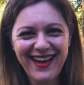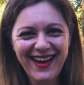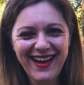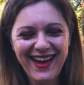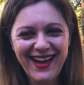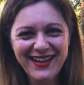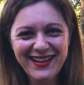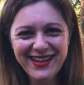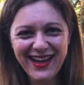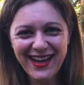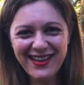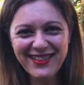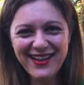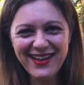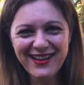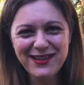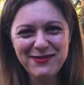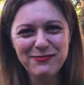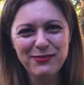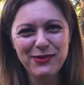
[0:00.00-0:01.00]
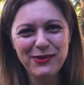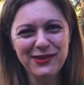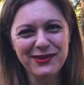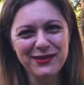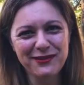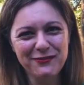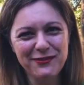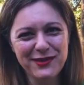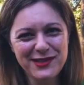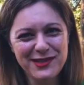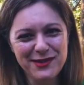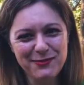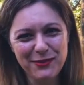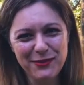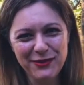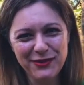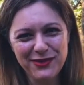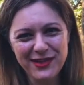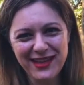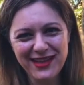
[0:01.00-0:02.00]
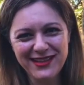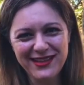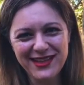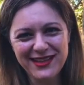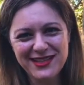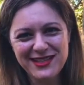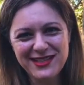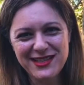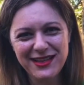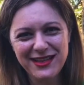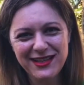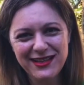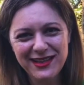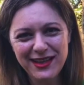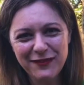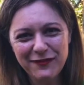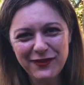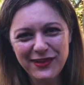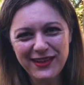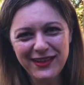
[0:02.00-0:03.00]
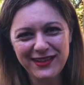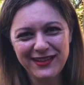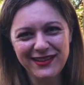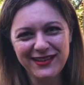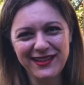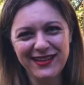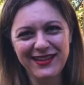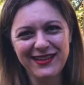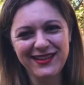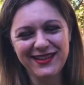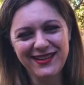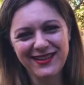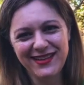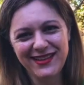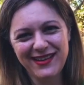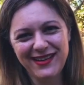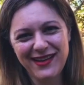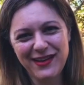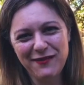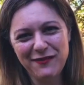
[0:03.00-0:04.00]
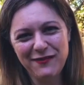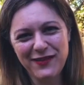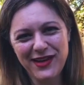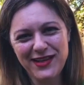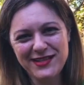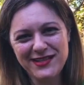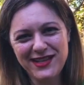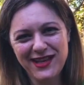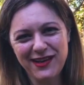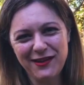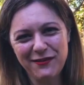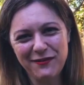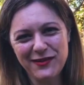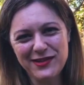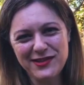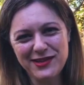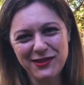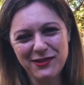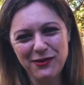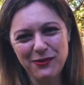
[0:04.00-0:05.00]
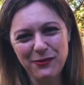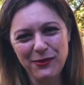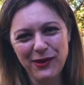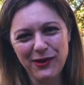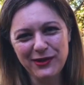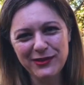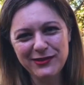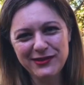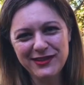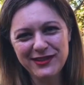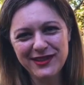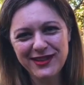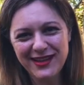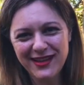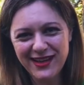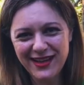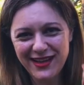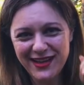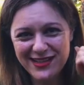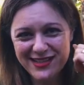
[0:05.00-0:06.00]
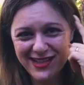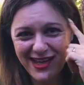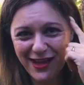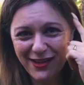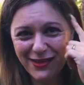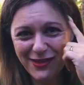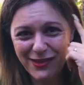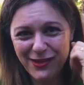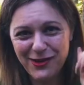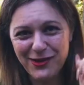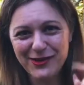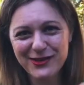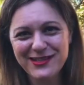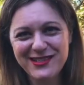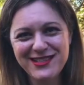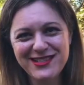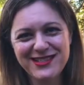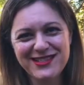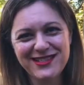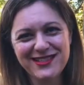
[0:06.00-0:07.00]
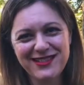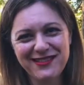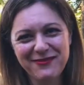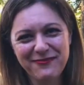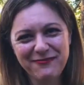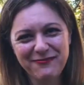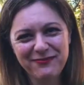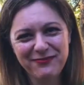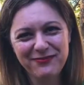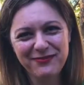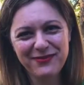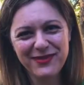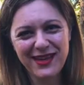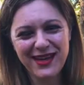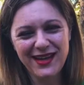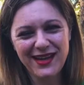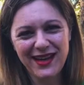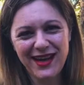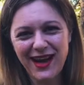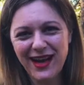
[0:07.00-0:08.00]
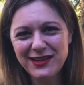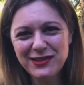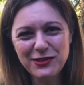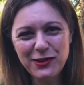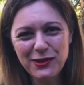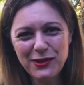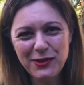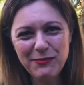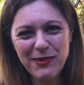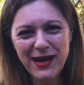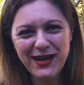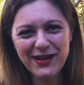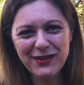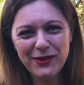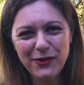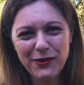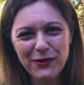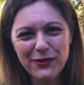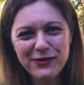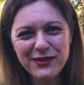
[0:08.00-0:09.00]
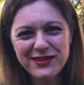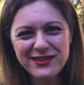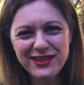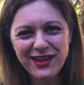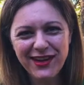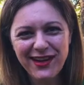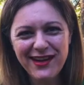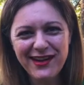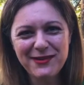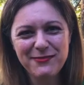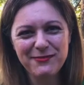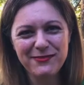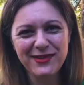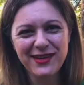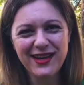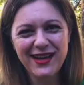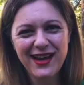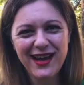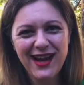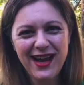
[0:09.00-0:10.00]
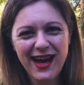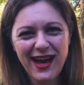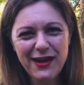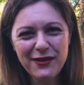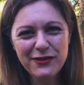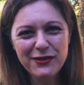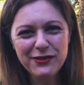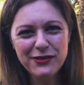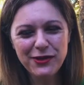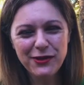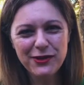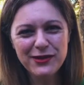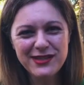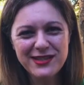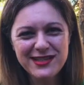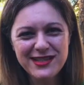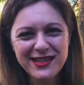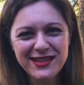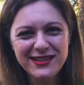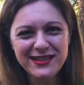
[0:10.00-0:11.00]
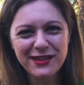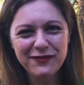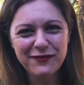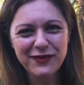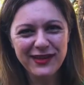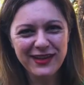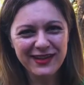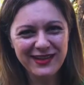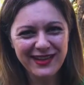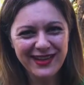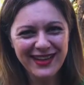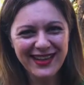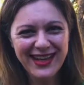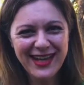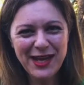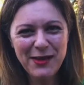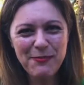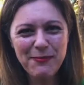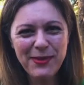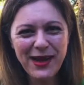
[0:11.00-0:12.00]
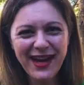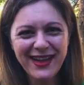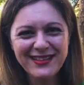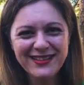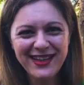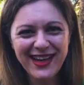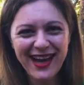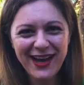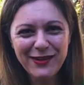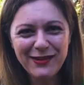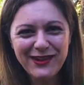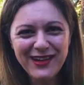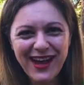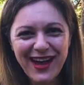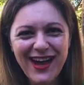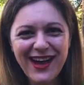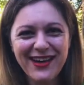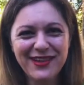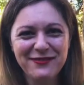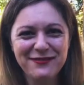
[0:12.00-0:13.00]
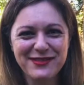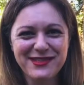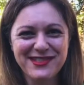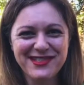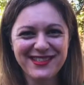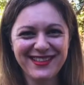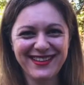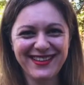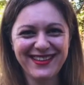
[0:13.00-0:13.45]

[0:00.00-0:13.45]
Another important invisible thing that significantly affects our physical world is our thoughts. I talk about it all the time. Our thoughts significantly impact our lives.